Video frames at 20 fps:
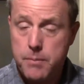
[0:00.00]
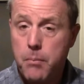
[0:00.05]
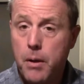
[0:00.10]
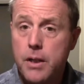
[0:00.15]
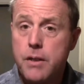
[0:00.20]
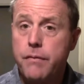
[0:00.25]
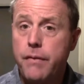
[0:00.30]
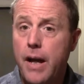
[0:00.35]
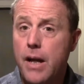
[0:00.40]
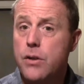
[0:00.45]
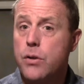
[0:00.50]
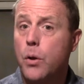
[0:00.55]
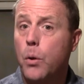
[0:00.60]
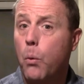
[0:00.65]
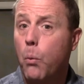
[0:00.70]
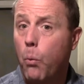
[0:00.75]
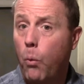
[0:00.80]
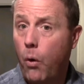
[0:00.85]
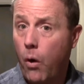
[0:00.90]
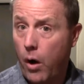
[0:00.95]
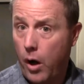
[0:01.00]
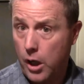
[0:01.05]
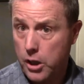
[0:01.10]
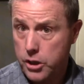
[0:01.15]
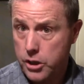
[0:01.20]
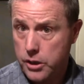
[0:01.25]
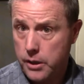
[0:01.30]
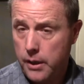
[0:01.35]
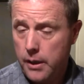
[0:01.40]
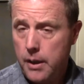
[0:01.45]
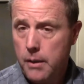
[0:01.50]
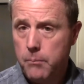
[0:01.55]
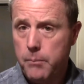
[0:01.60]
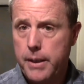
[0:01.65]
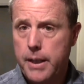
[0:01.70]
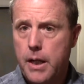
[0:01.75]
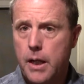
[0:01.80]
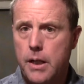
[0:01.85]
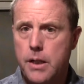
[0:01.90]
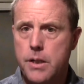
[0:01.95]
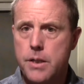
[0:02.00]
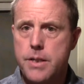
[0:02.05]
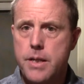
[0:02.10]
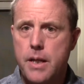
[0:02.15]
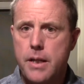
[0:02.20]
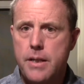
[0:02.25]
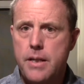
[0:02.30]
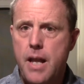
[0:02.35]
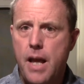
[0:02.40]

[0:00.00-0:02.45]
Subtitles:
It's much faster to wash because